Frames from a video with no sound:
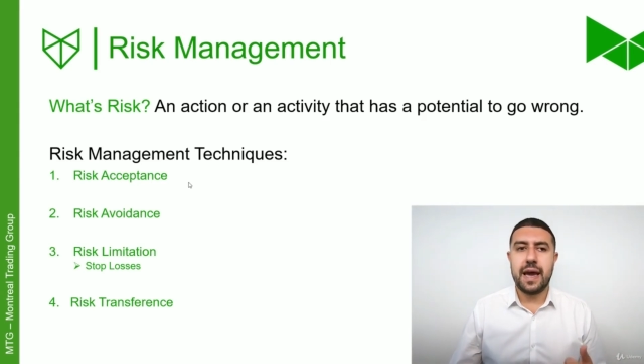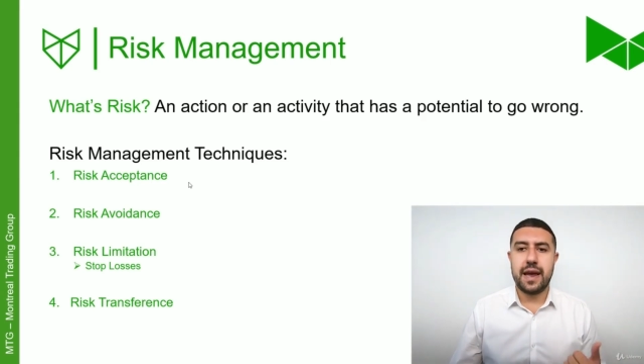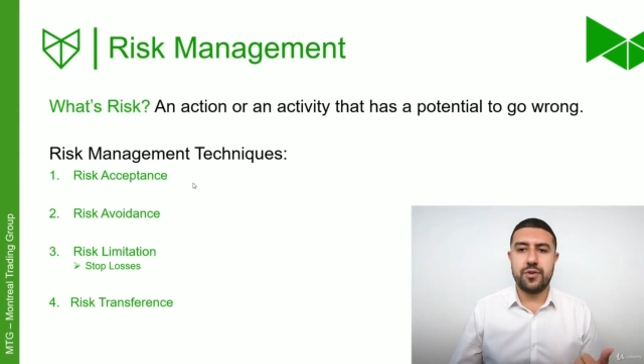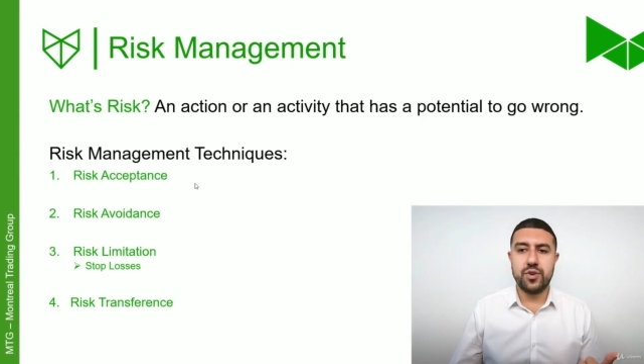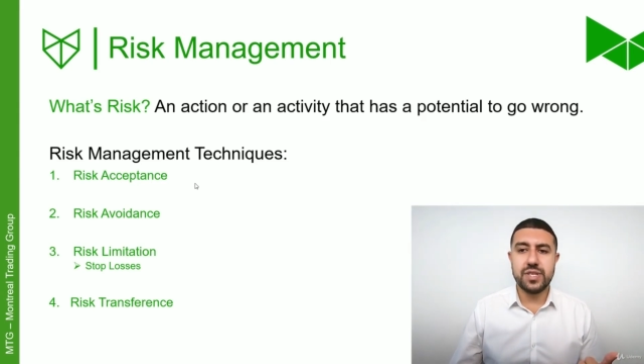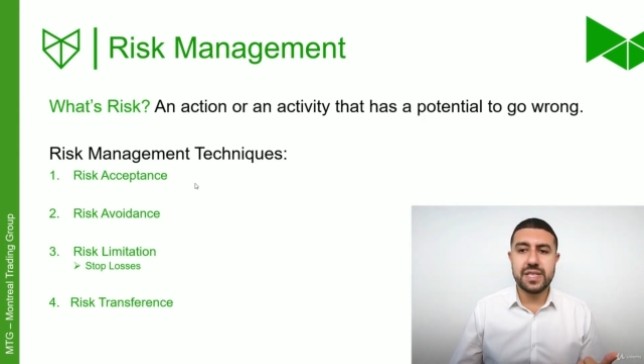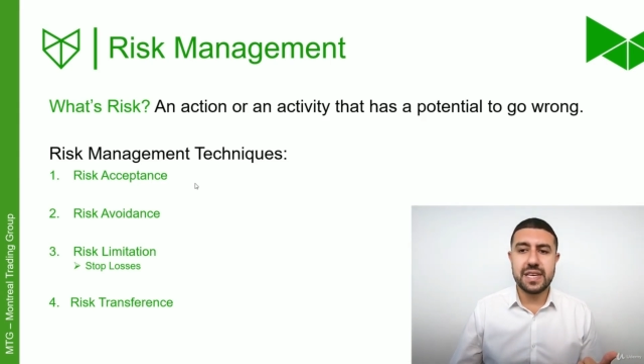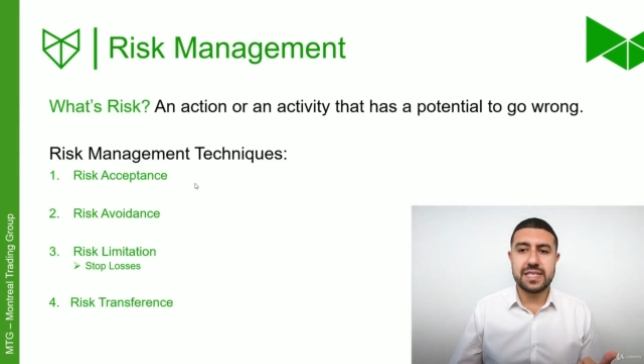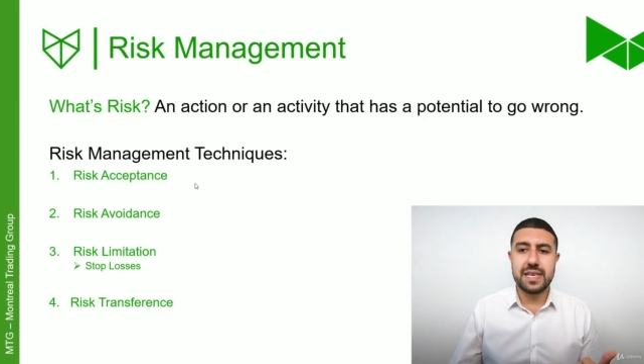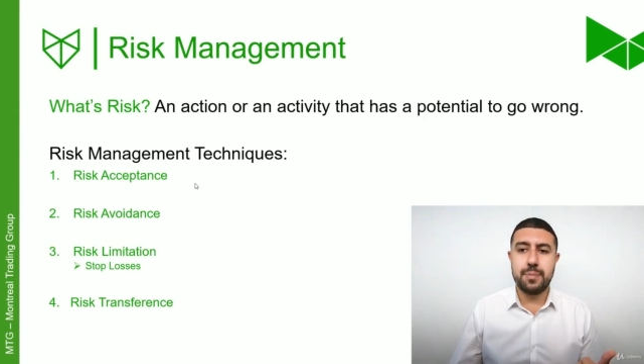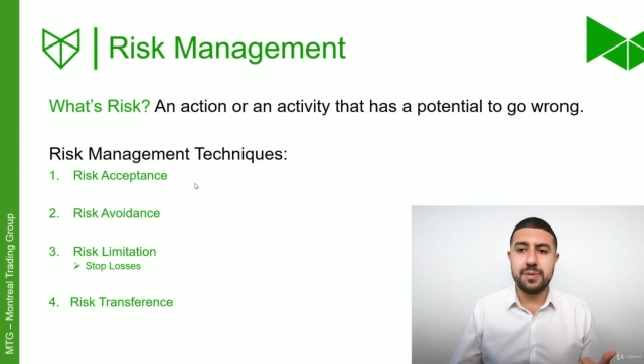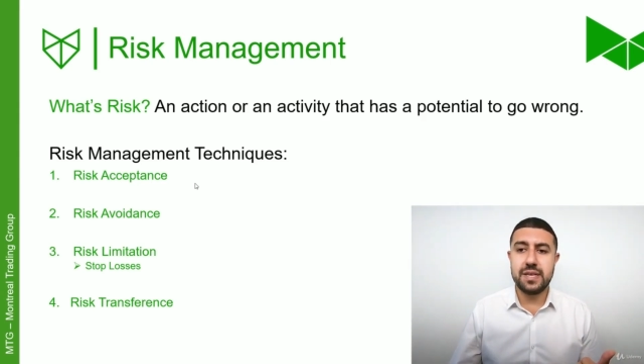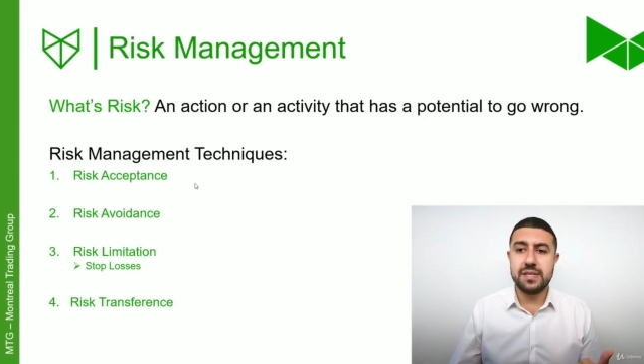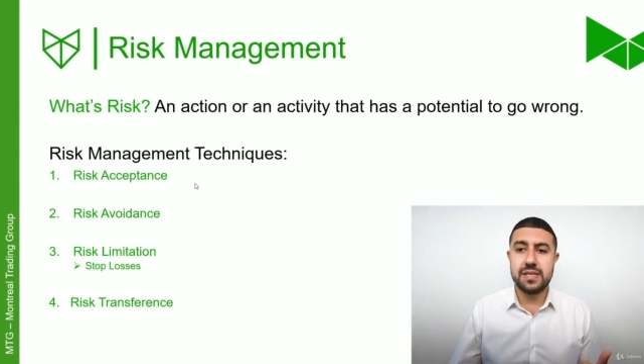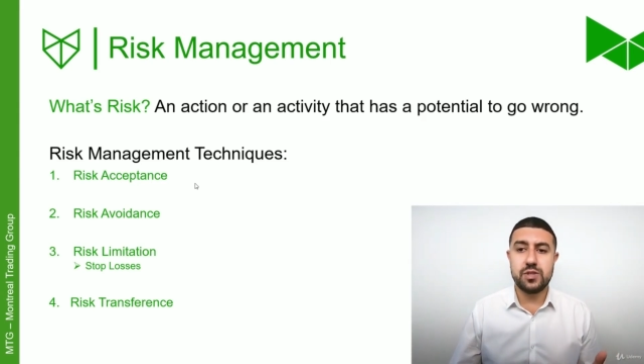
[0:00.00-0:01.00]
And risk
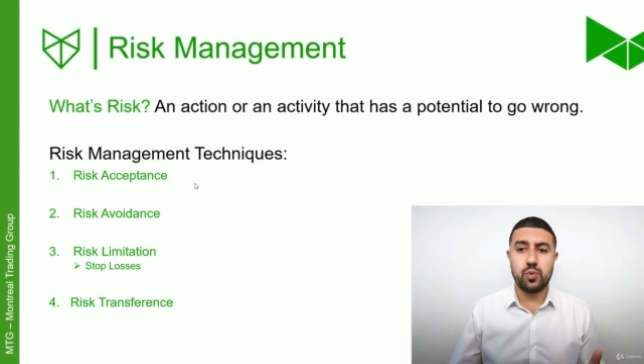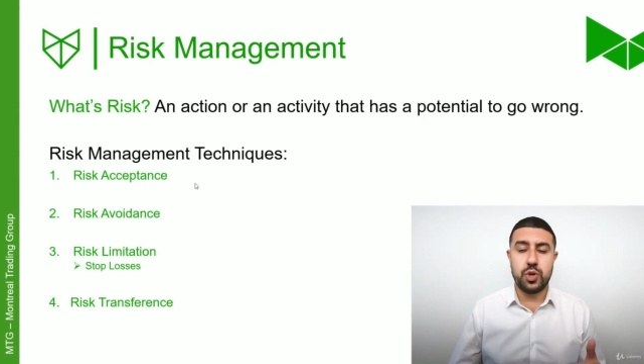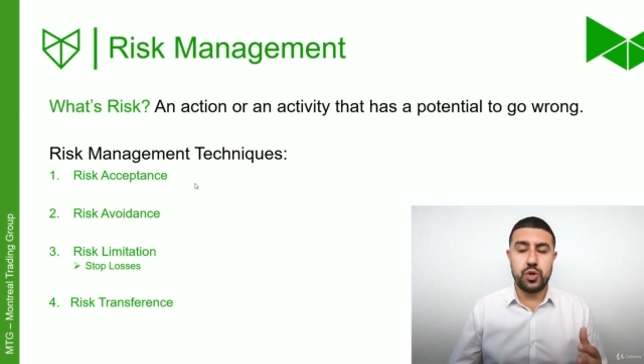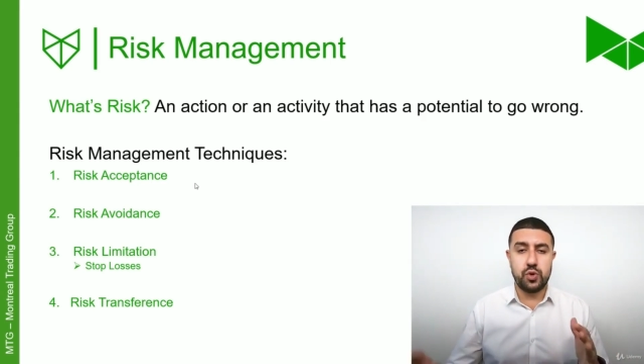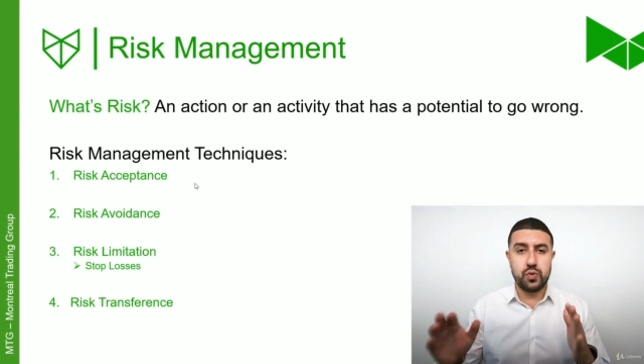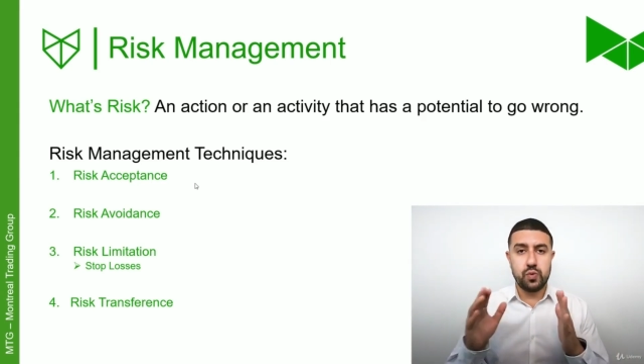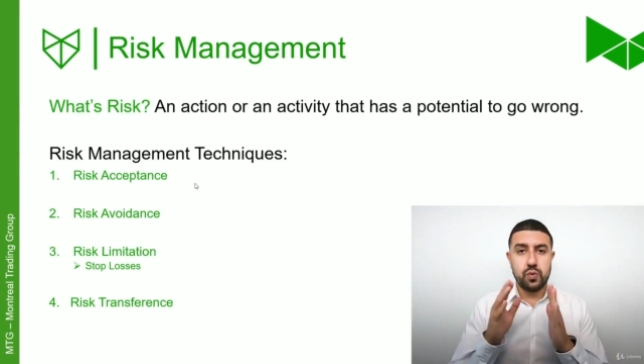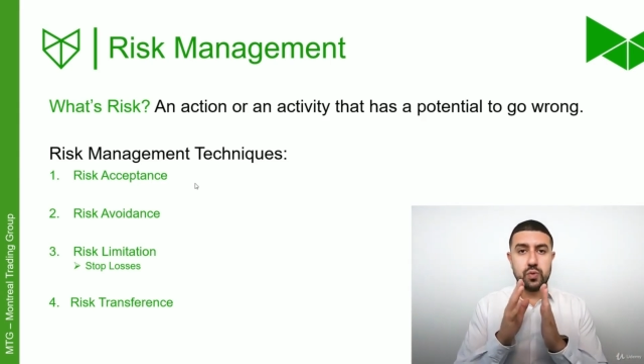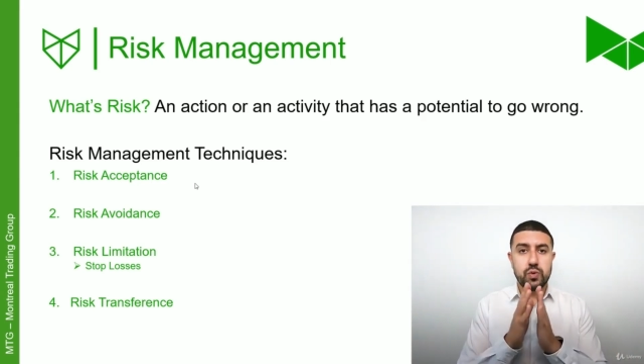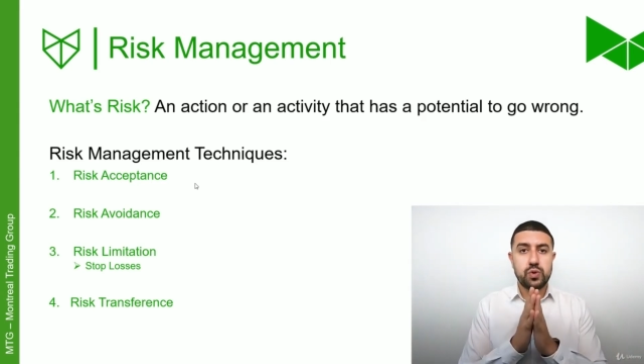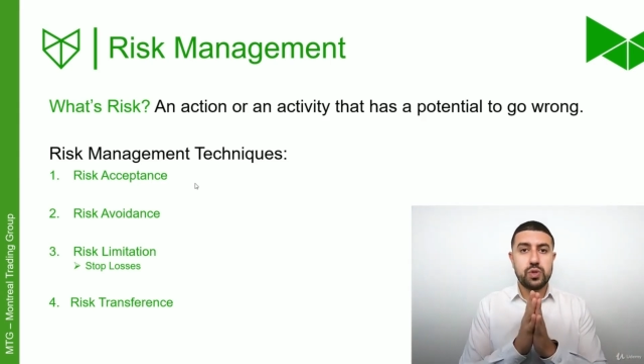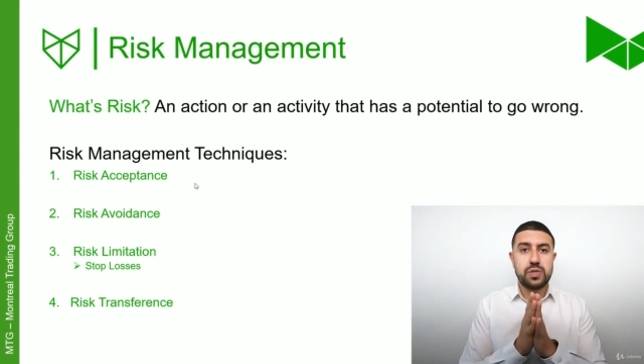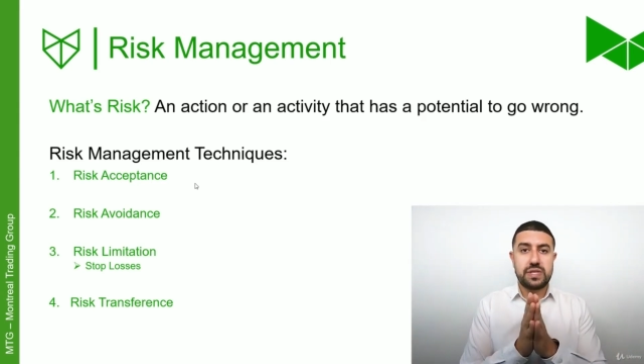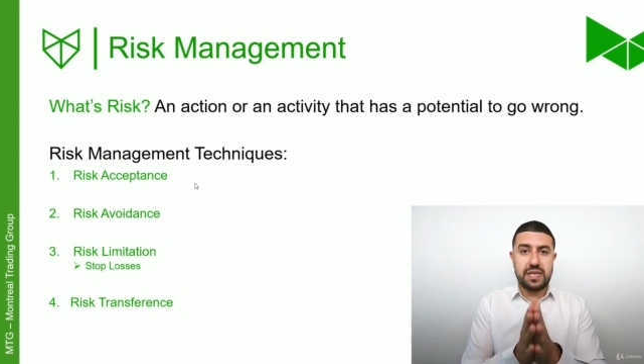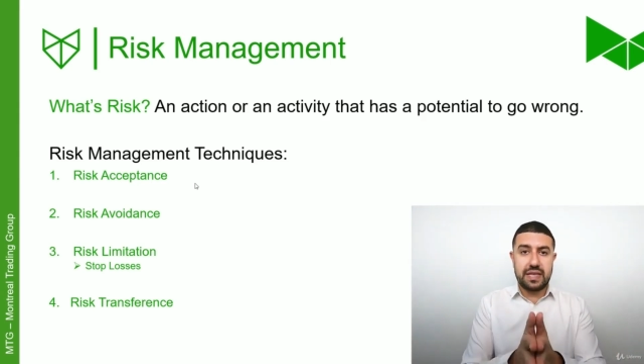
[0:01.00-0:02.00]
acceptance is when you
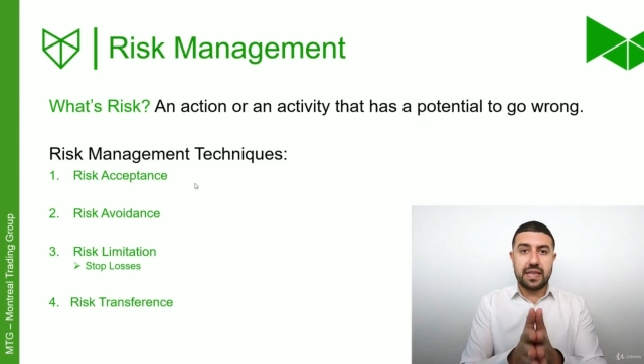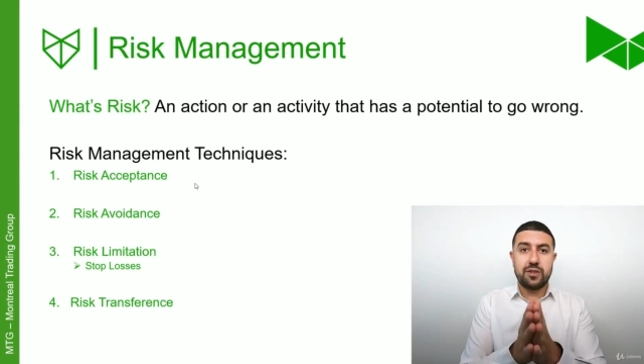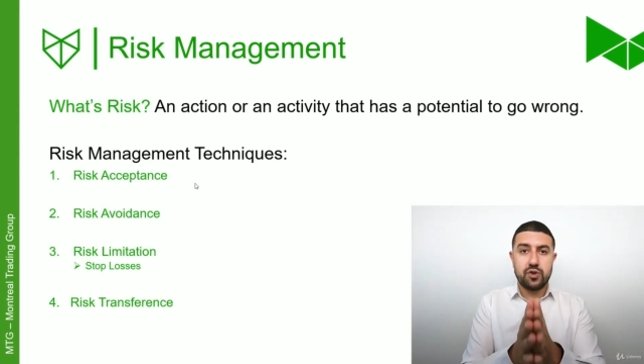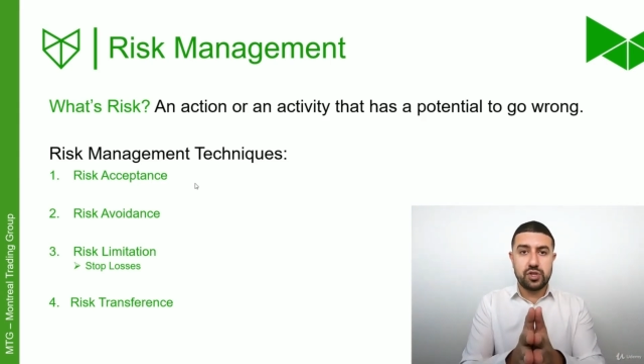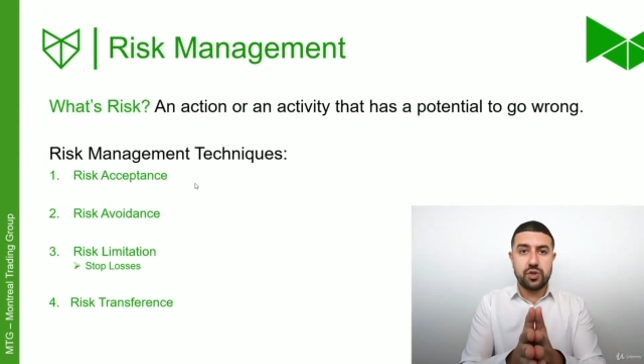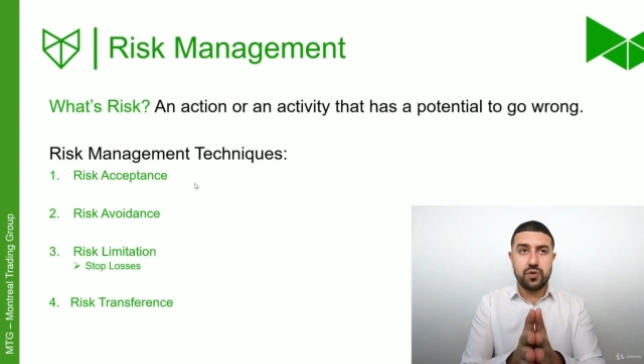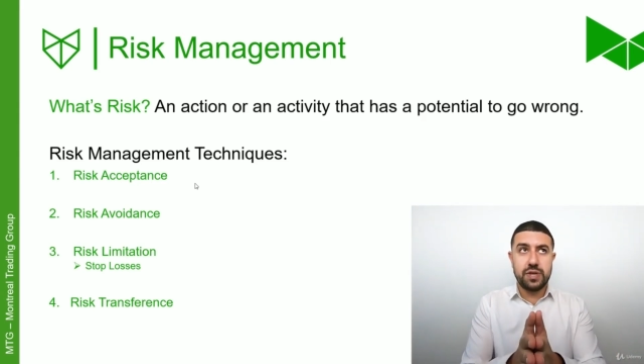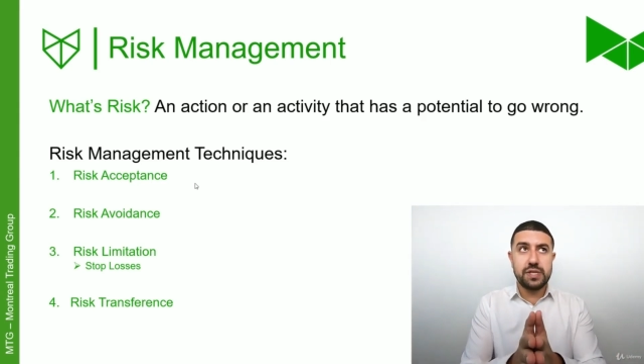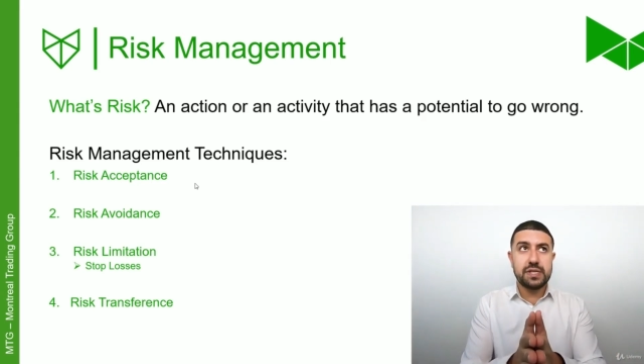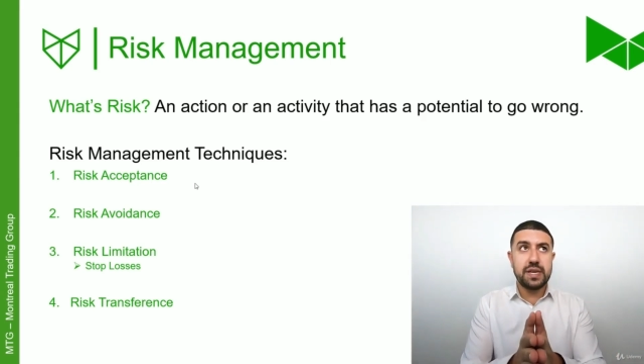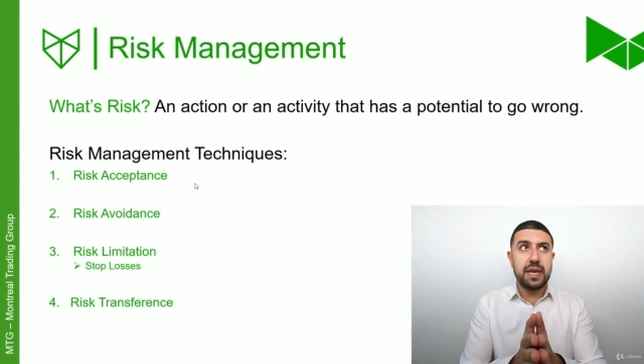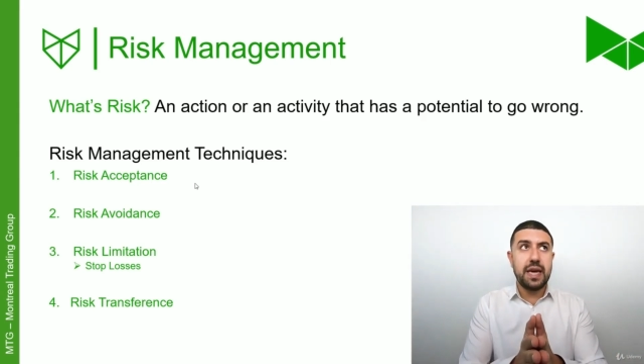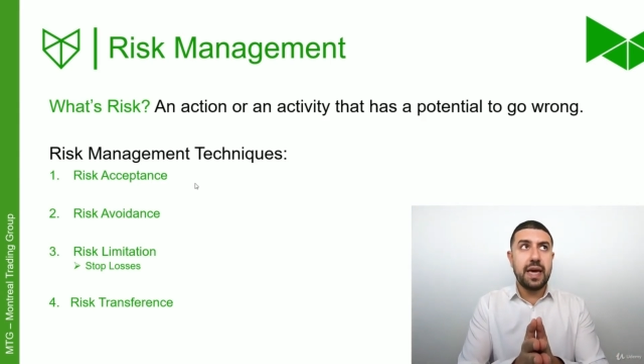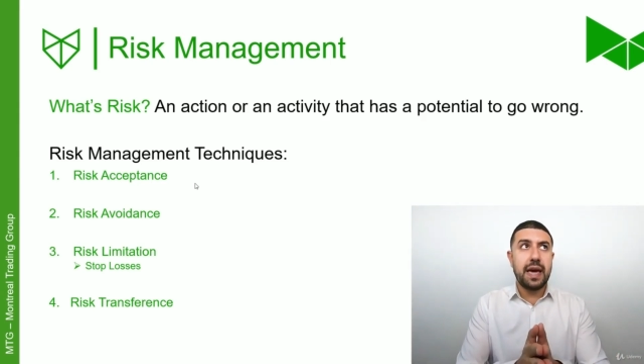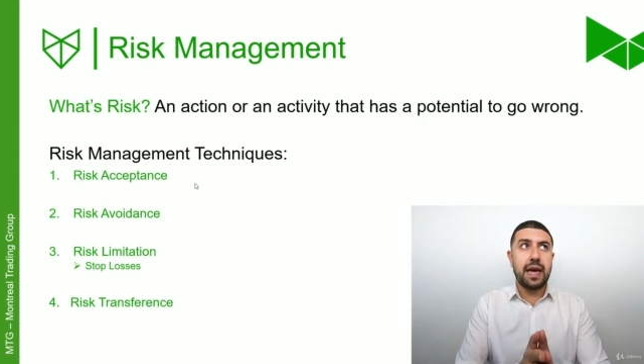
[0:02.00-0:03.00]
see that there's a risk